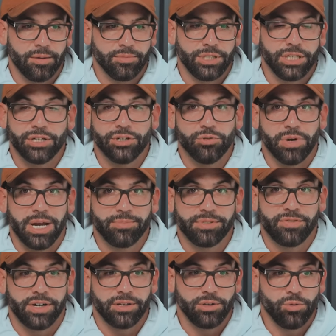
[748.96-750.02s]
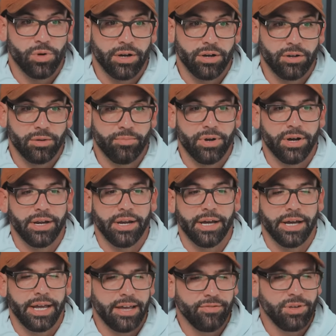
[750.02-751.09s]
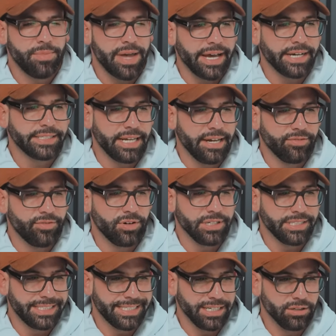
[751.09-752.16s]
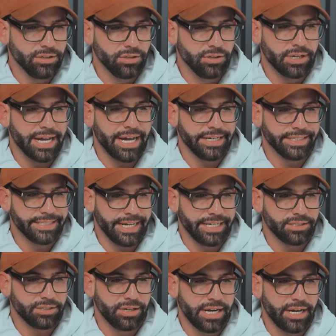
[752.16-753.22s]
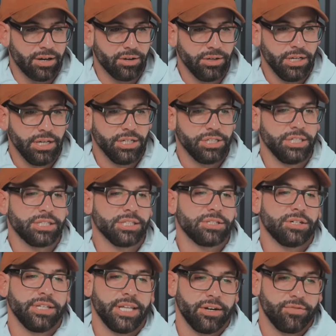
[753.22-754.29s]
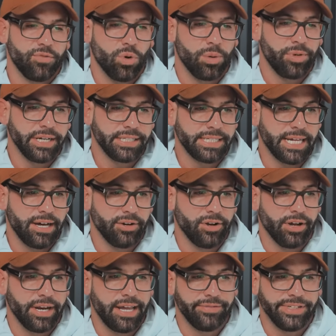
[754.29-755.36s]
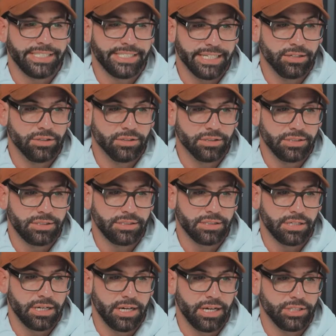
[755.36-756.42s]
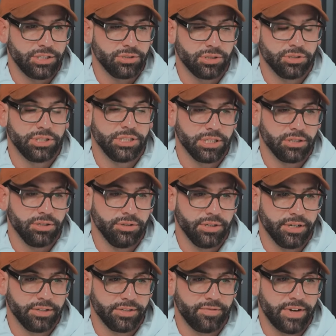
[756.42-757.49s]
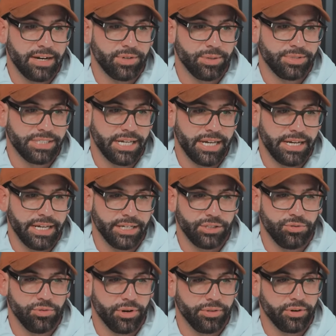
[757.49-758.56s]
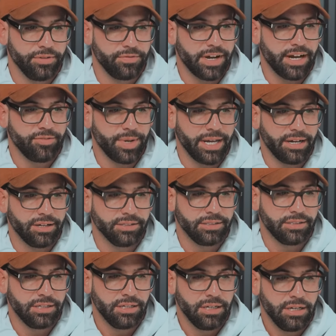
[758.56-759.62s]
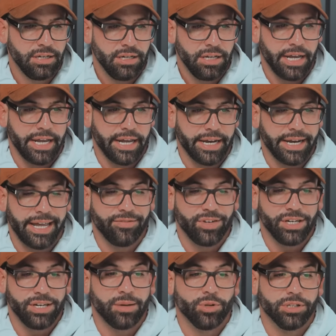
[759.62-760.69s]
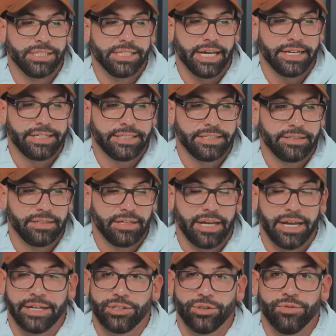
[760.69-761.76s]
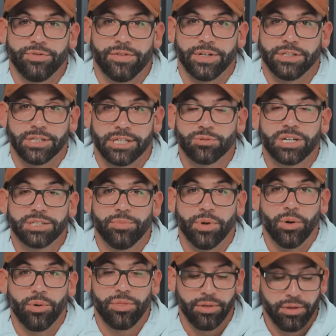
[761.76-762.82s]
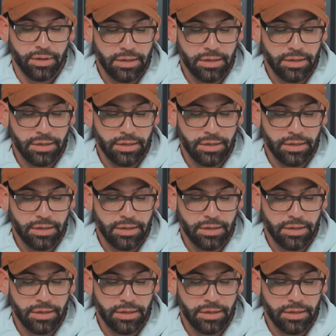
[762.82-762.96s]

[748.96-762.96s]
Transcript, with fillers: she can do reps fairly well, but a heavy max effort single kind of psychs her out. She's concerned that her form breaks down on heavy singles. So she's included a 5-rep set at 235 pounds and a heavy double set at 250. So let's watch both,